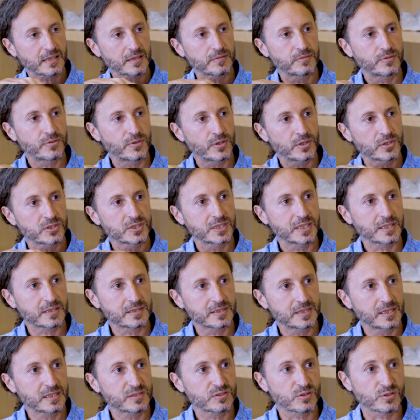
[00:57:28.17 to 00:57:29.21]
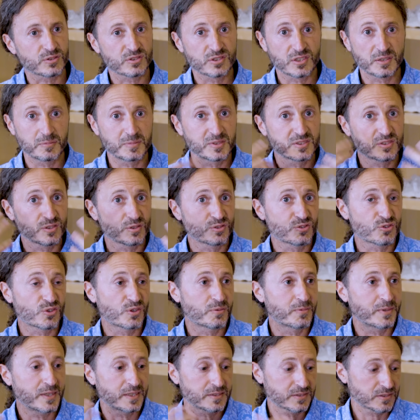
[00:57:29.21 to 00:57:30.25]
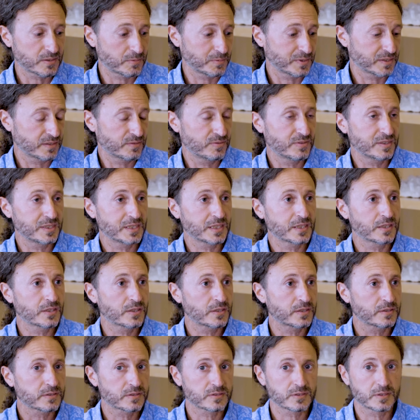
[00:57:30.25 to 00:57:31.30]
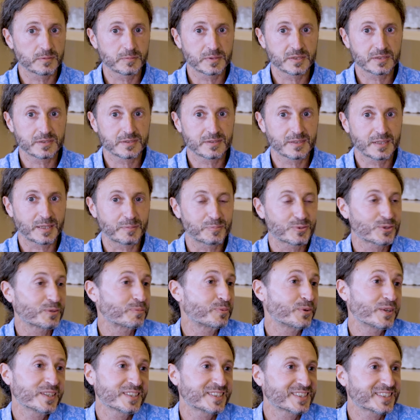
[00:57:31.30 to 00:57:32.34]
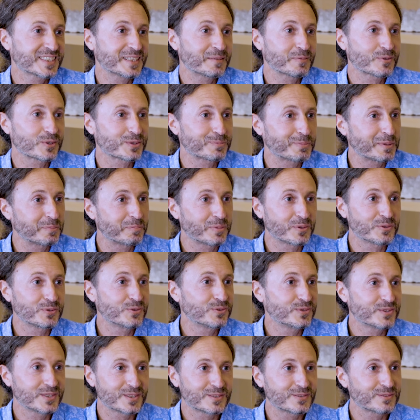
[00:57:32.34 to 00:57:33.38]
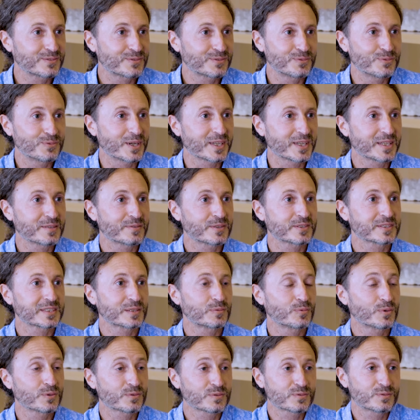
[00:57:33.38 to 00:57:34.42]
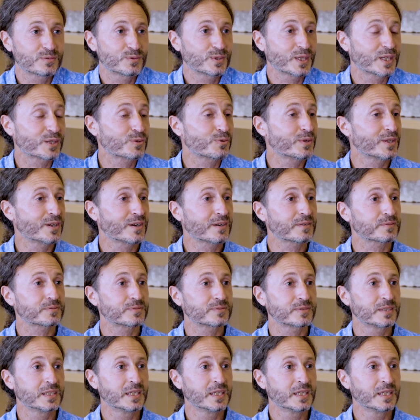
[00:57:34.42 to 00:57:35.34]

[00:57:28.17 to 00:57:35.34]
like flush their things. So some is a trauma, some is physical, some it's I'm surprised each time because people use it to whatever they want to get rid of